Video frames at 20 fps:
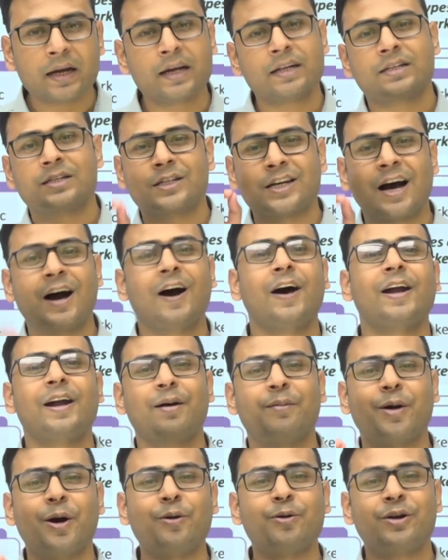it's all
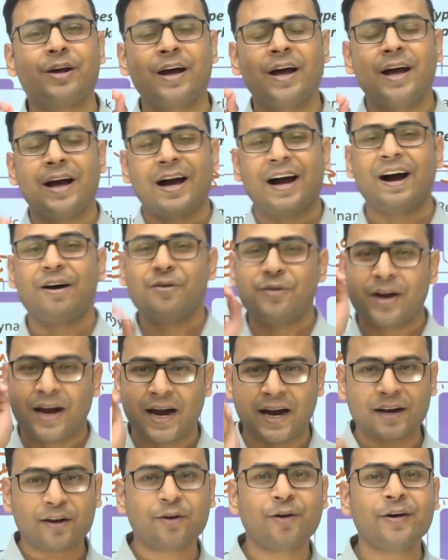about how
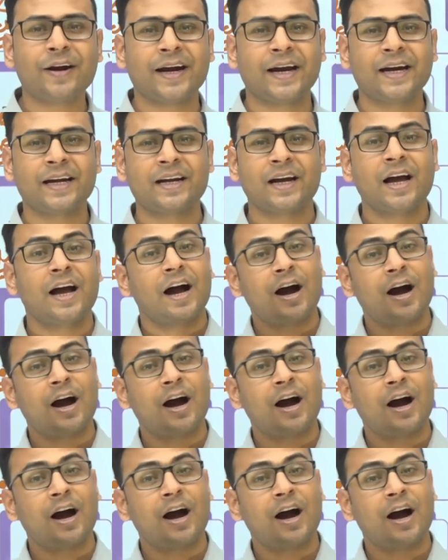accurate